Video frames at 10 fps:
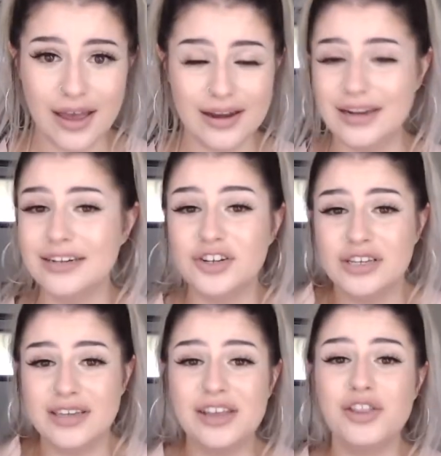And it's
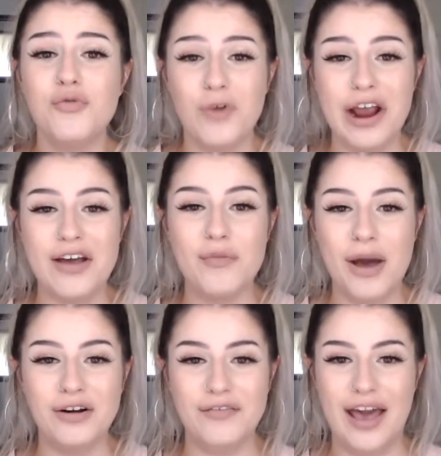just like the right
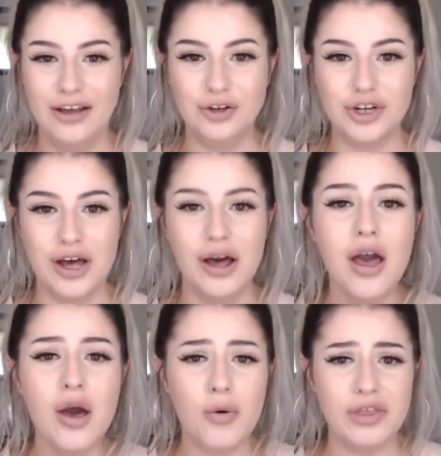amount of extra
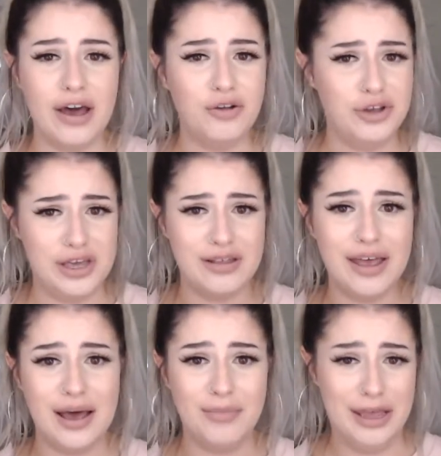without looking
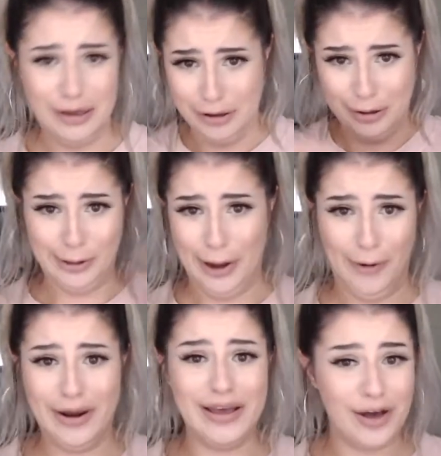like I'm like
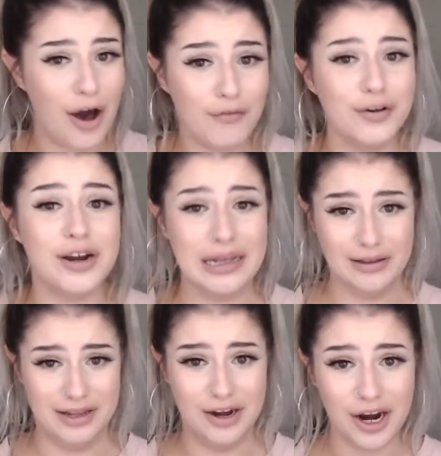glaring and covered in
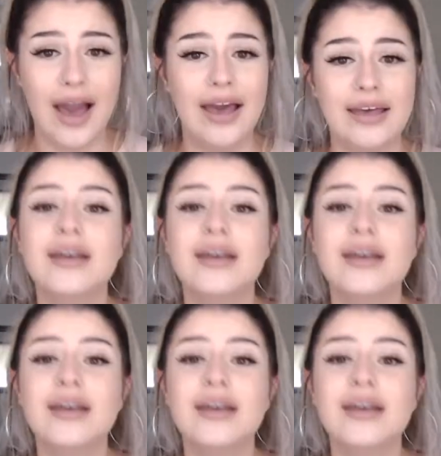glitter. I